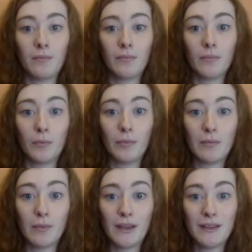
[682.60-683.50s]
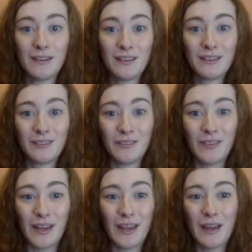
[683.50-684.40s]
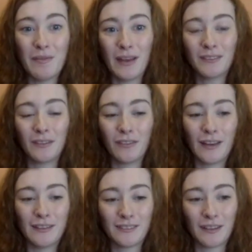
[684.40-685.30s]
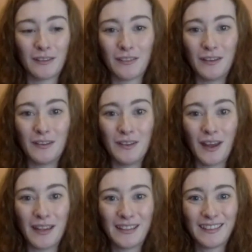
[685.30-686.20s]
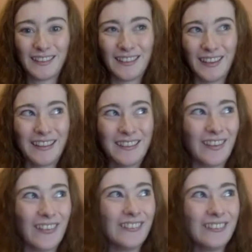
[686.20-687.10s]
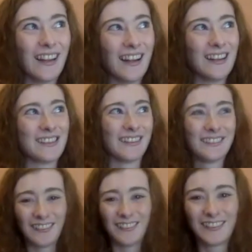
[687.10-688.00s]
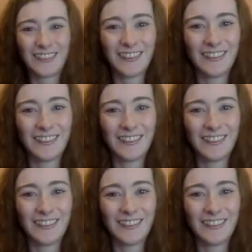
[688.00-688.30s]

Would be my best advice, kind of a Nike quote there, just do it.